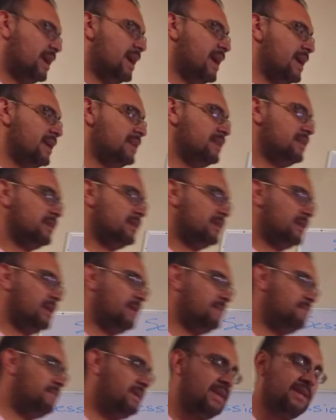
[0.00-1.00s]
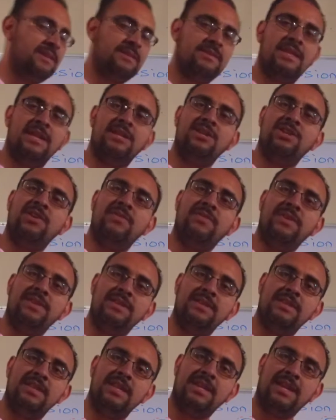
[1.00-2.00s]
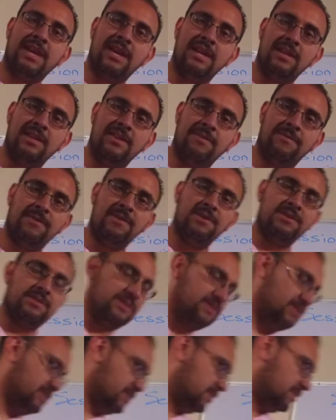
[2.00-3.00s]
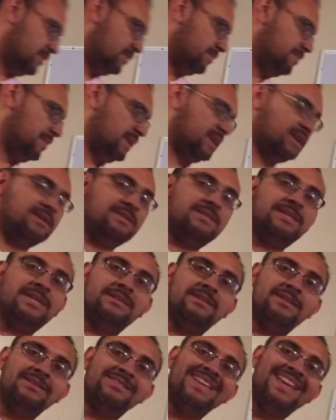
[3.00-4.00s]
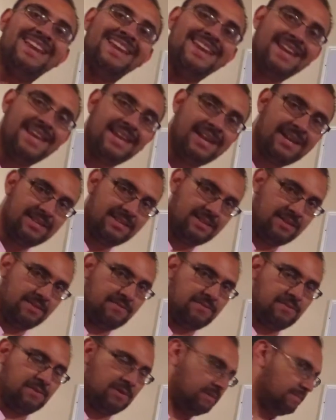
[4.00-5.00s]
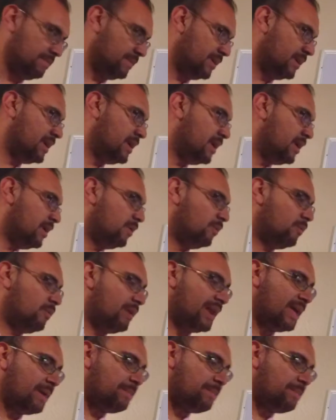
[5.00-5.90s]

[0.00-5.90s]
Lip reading: and it means that she visited Canada first, because this is negative form. What